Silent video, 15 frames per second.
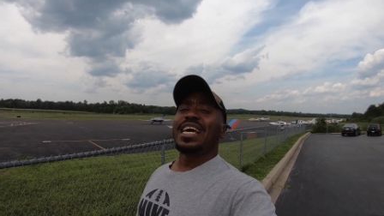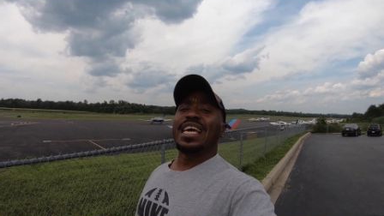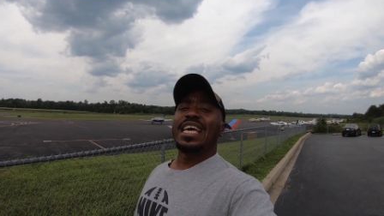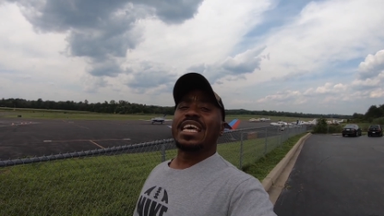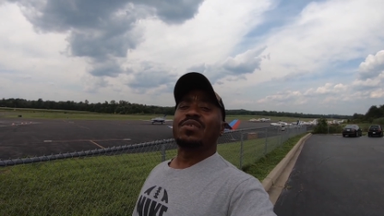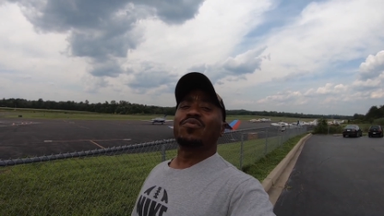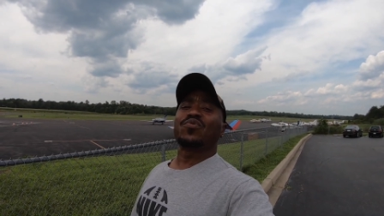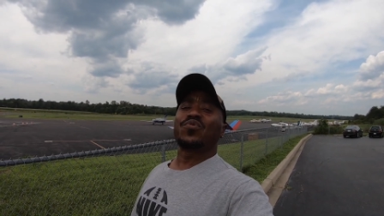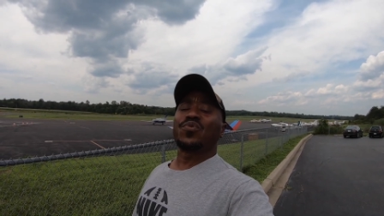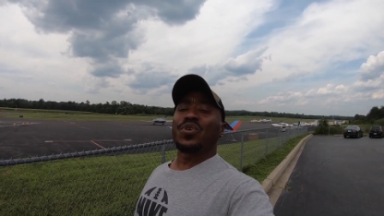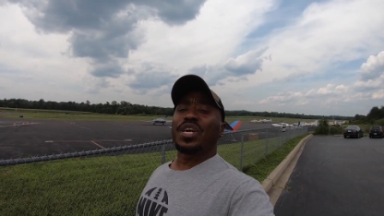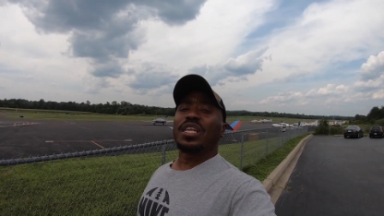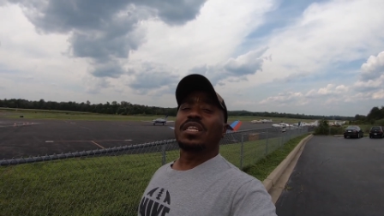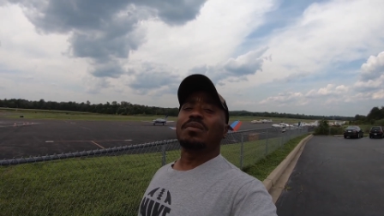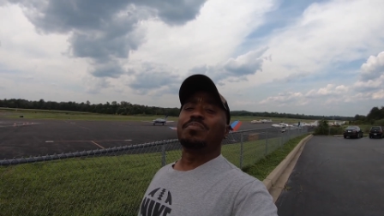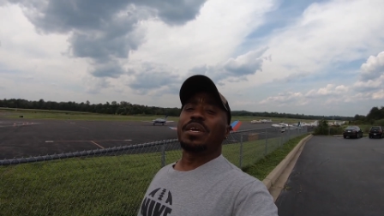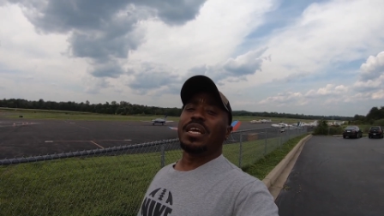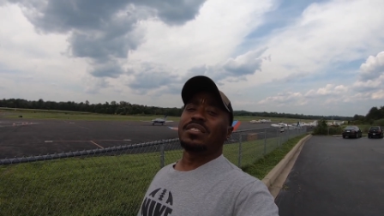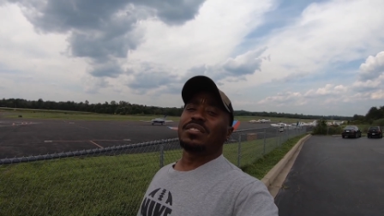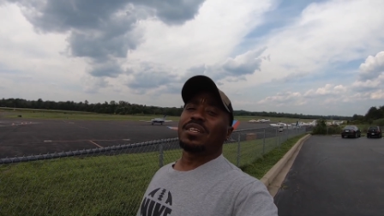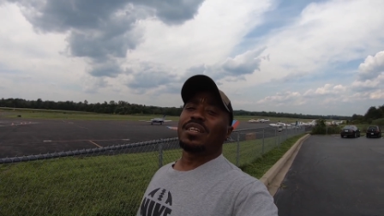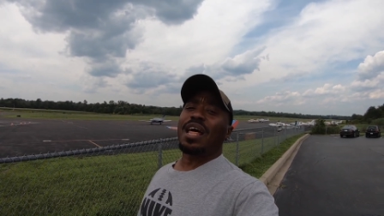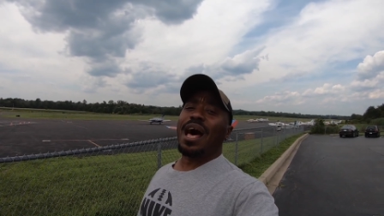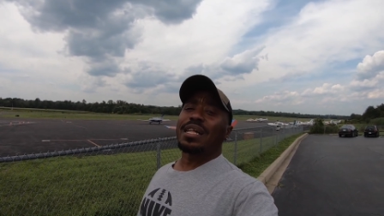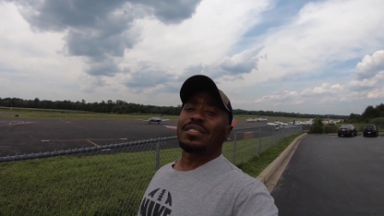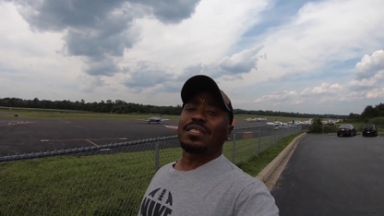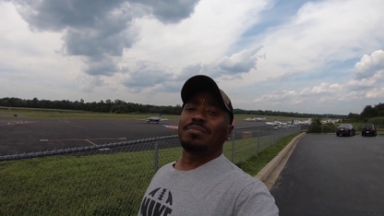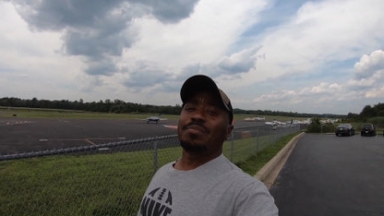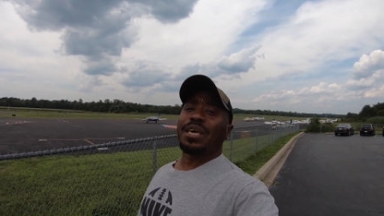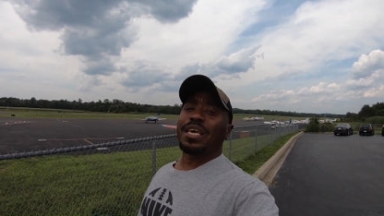It really means a lot
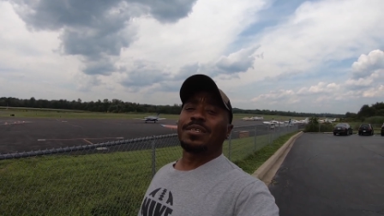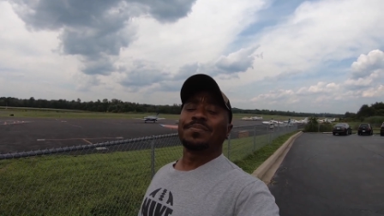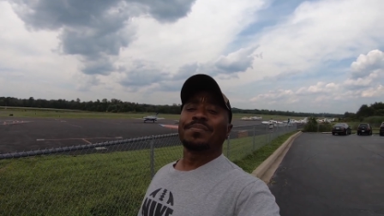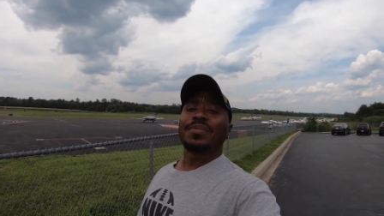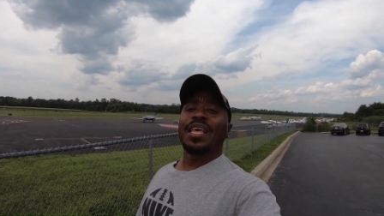to me,